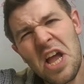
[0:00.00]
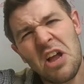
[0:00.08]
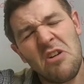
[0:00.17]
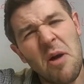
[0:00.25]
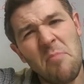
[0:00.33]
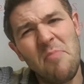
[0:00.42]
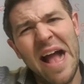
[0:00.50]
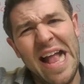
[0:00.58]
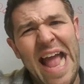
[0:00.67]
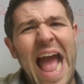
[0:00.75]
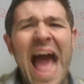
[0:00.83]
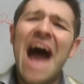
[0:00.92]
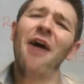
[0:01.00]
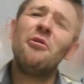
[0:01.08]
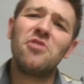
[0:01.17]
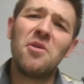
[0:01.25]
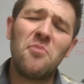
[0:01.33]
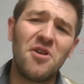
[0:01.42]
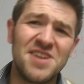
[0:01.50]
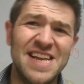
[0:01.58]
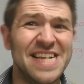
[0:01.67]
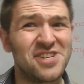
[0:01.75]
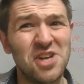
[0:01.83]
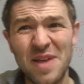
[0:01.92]
going back out the body
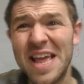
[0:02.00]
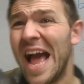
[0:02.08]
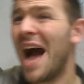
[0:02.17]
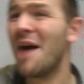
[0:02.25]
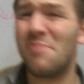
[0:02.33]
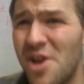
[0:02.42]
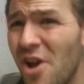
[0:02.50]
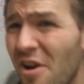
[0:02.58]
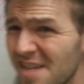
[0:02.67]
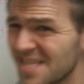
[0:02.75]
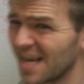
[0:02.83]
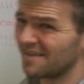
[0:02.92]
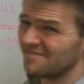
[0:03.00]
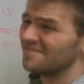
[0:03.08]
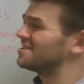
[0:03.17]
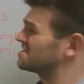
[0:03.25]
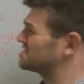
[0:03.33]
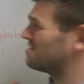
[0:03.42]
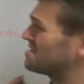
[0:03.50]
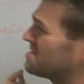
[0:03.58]
is going to be carbon dioxide. So it's a